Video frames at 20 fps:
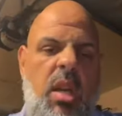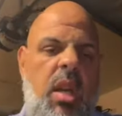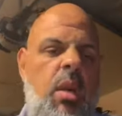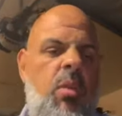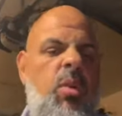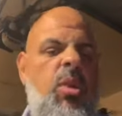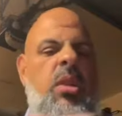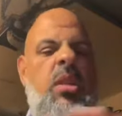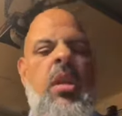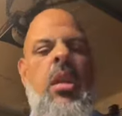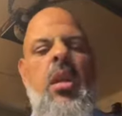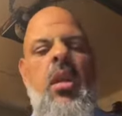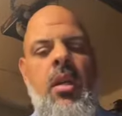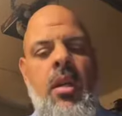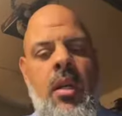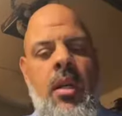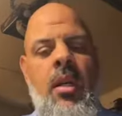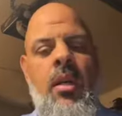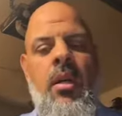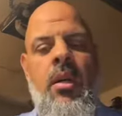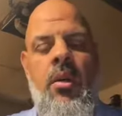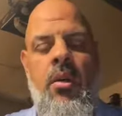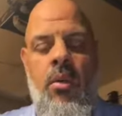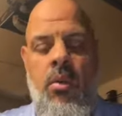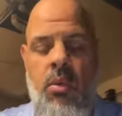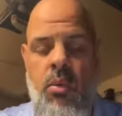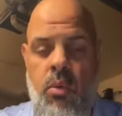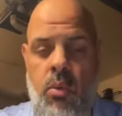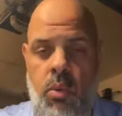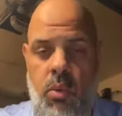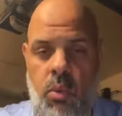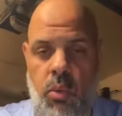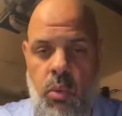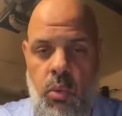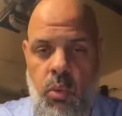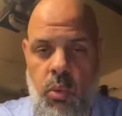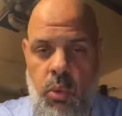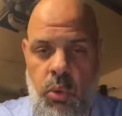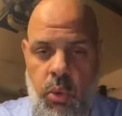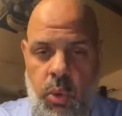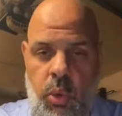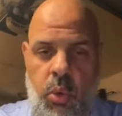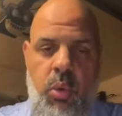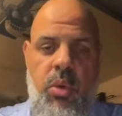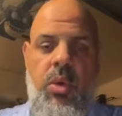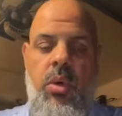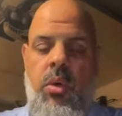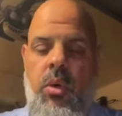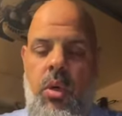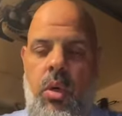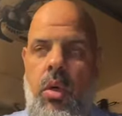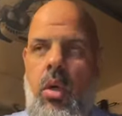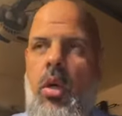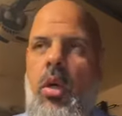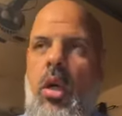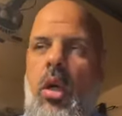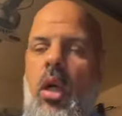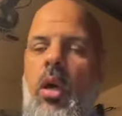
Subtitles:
it was clear who...